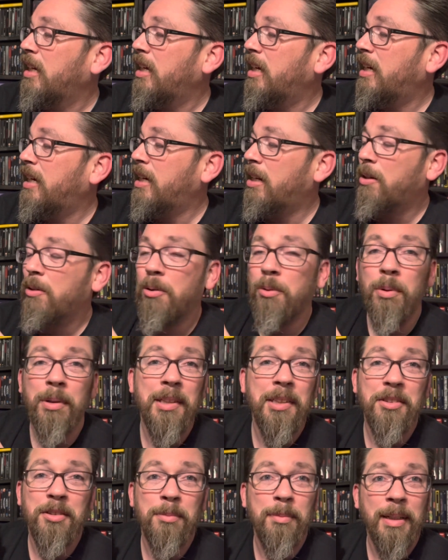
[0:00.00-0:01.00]
I don't know what
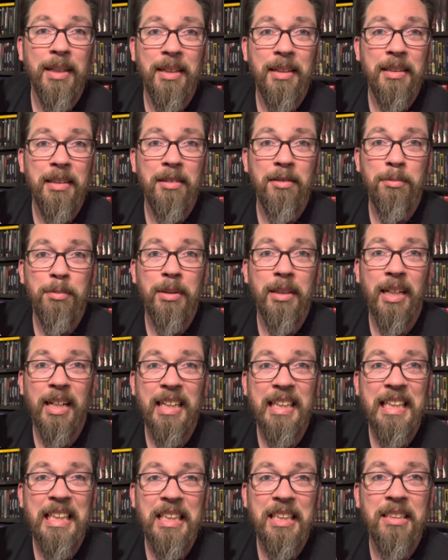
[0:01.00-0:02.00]
these are made out of, but I
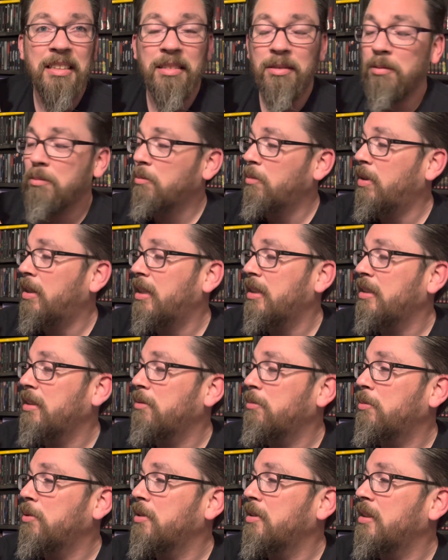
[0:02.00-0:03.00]
get why
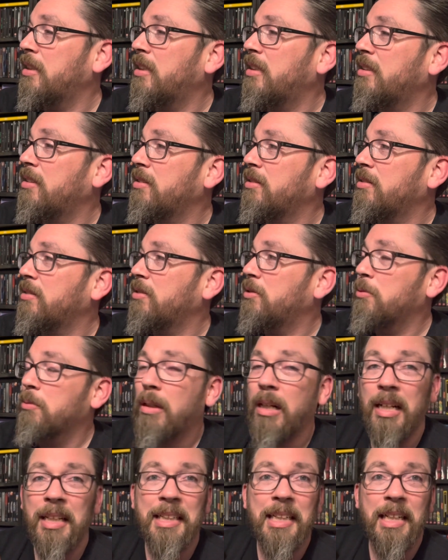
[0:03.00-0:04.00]
it would
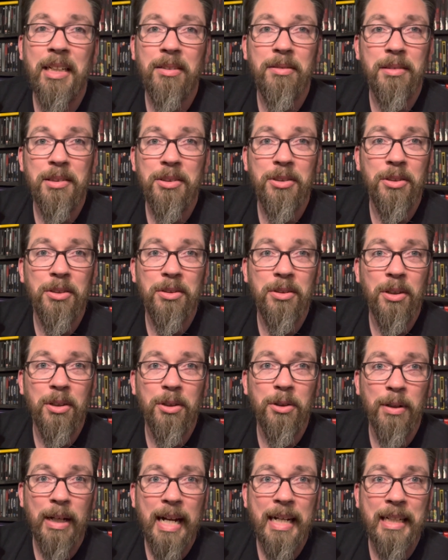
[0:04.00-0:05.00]
dry out and just start
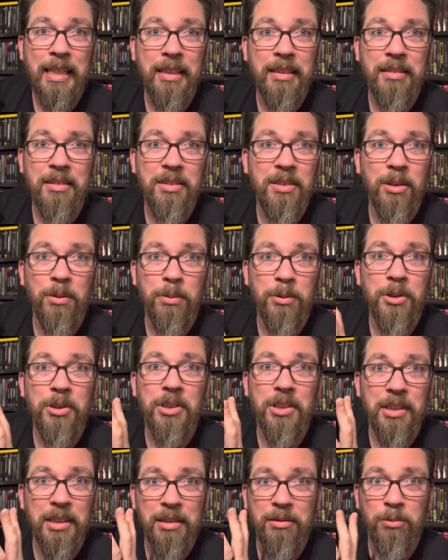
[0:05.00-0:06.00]
cracking. So we're
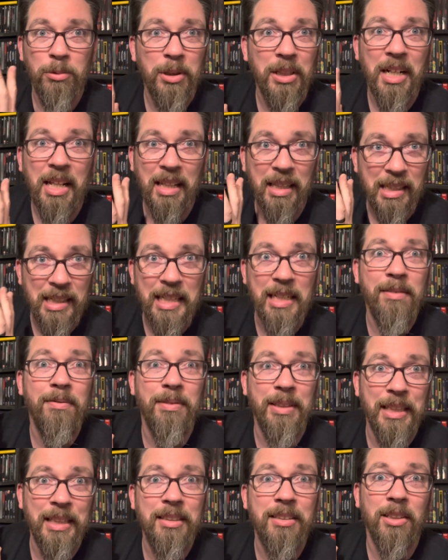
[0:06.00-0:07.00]
gonna leave
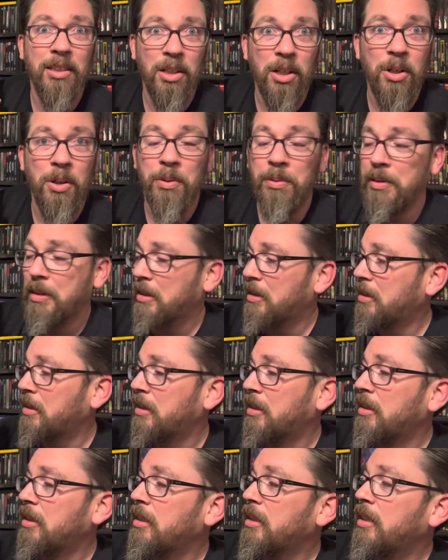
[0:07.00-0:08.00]
these alone
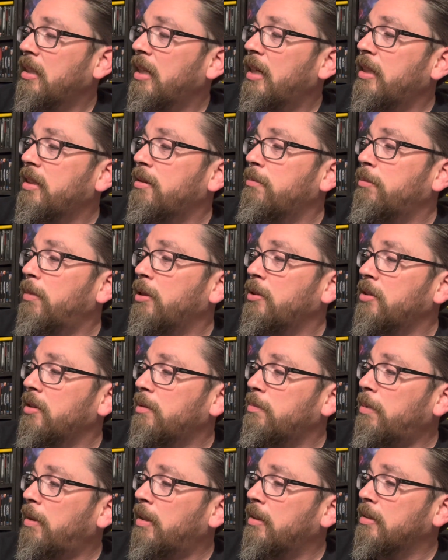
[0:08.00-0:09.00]
as much as
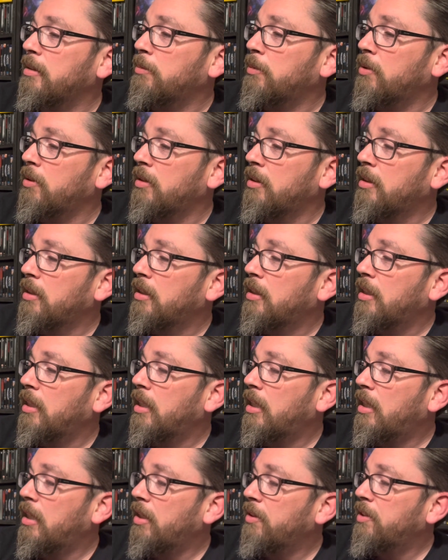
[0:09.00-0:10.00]
possible.
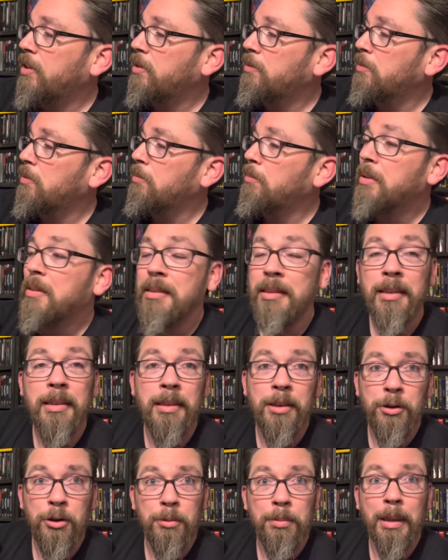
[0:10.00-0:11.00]
This one missing the
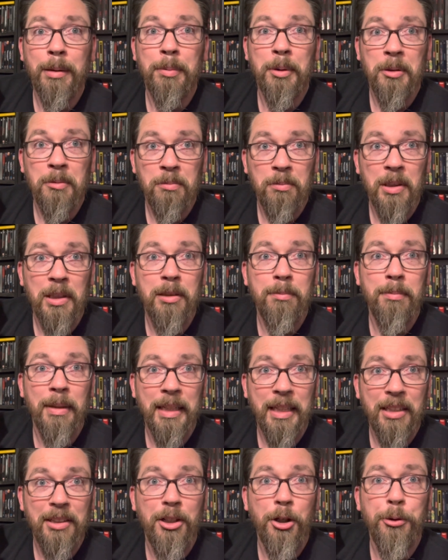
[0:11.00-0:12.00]
tissue paper. Let's
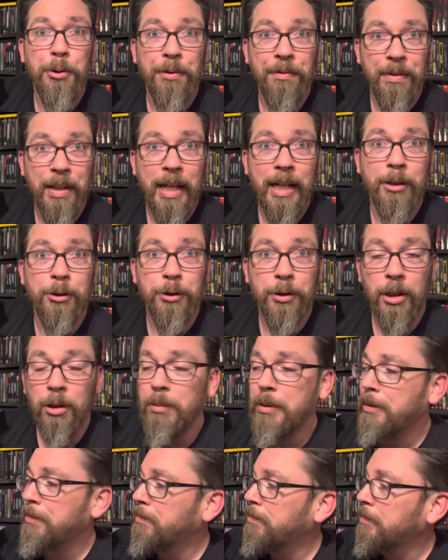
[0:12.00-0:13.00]
make a note of that, shall we?